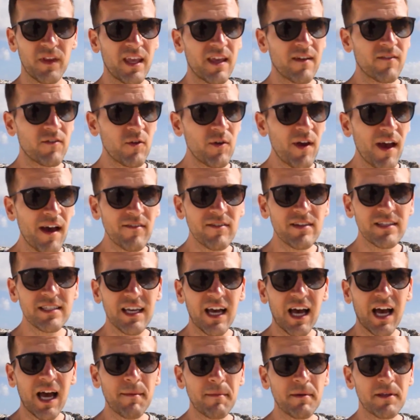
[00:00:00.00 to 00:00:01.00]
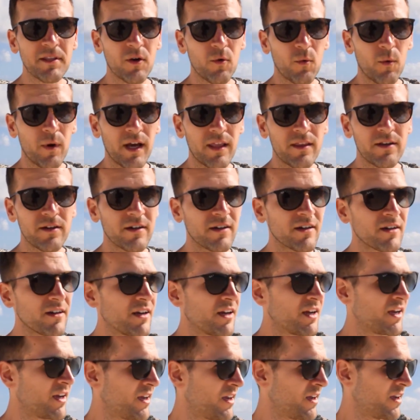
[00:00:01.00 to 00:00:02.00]
If you have a time and the weather
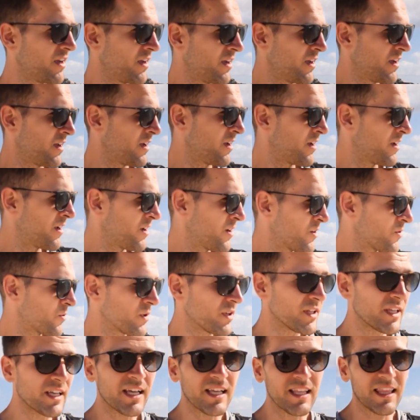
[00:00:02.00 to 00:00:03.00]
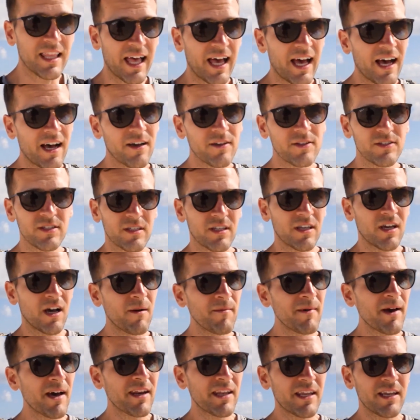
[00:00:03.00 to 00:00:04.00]
really allows you to
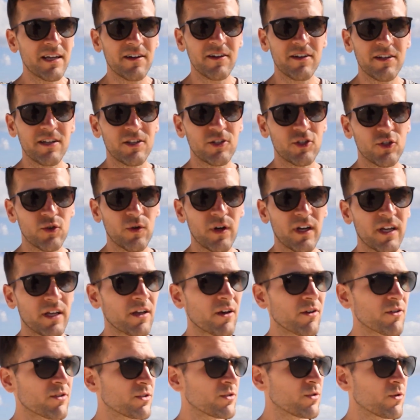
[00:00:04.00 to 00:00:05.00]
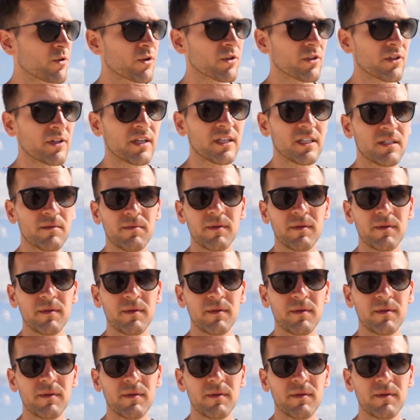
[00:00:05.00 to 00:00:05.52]
come out here and enjoy it, go snorkeling,